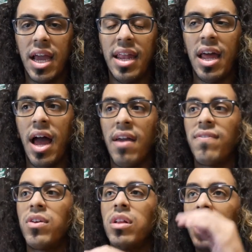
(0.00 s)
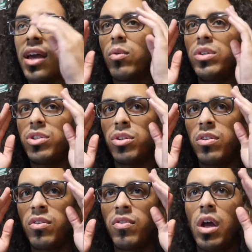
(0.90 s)
And I feel like we should
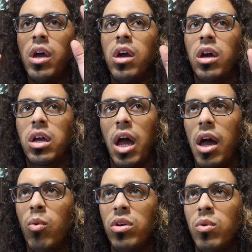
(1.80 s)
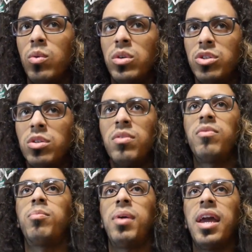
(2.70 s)
have we, we should
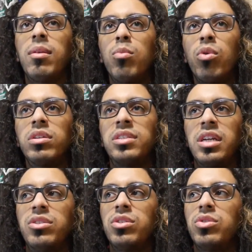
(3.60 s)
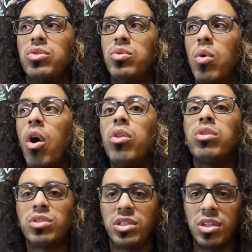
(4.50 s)
have paid more attention to
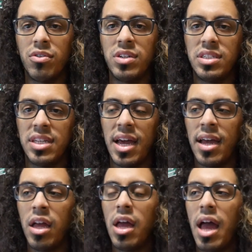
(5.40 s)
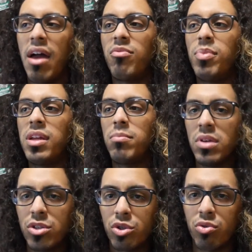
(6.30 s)
other series that have been
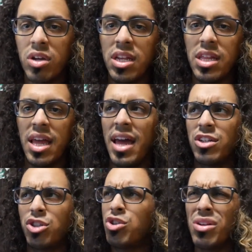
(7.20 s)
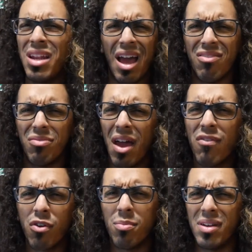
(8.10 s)
mistreated that shouldn't have
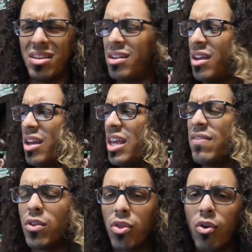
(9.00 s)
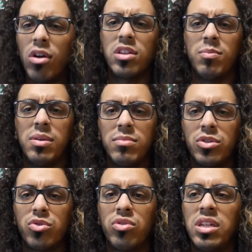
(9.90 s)
ever been even thought to be
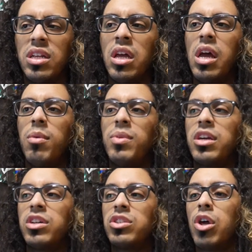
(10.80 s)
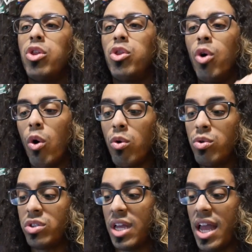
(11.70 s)
mistreated because
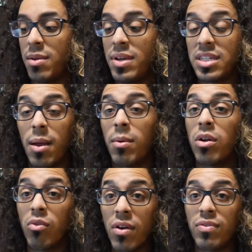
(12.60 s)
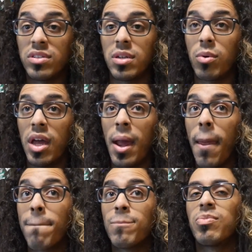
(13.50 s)
those animes I'm gonna reference some
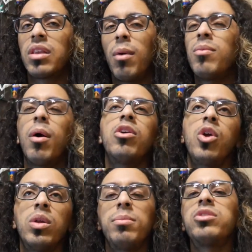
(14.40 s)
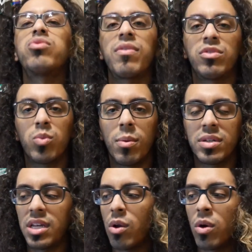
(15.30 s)
okay I'm you know let me just reference one
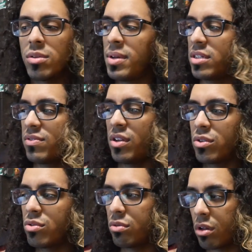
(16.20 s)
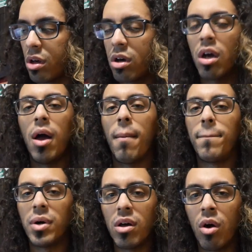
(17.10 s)
because I don't want to make this video too long
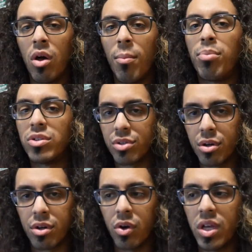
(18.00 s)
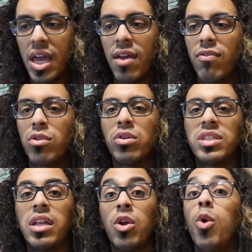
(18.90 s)
but Berserk okay for
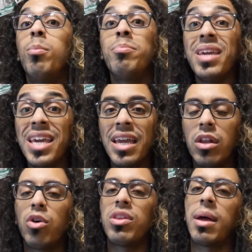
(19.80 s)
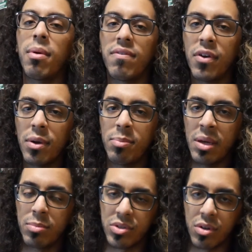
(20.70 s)
those that know me know that I'm a very
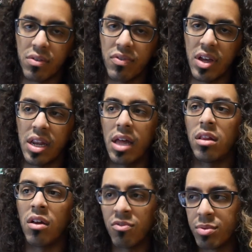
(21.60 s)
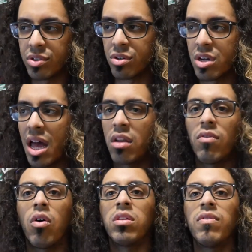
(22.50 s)
big Berserk fan I love Berserk out
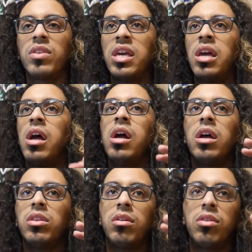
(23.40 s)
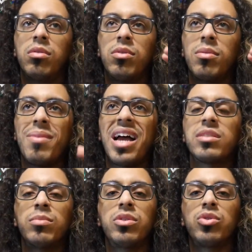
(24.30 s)
of all of the the the, the
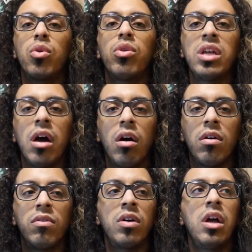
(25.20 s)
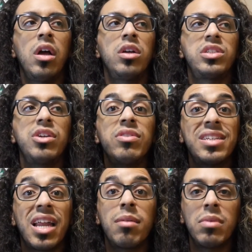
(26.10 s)
mass majority of series
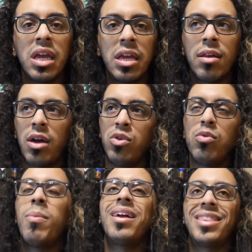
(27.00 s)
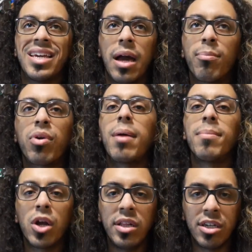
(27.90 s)
that I'm in, you might think I'm
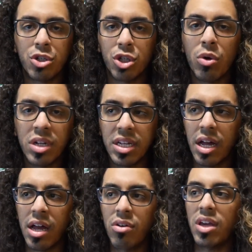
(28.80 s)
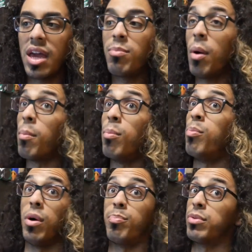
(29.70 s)
primarily a shonen guy, okay? But
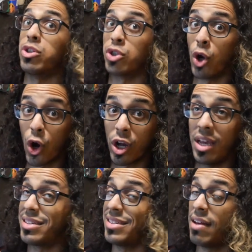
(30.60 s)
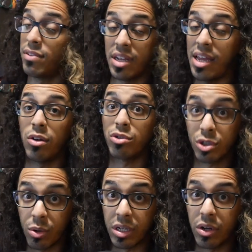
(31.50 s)
but Berserk is definitely ain't no
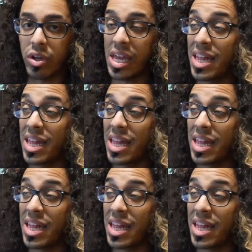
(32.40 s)
shonen, okay?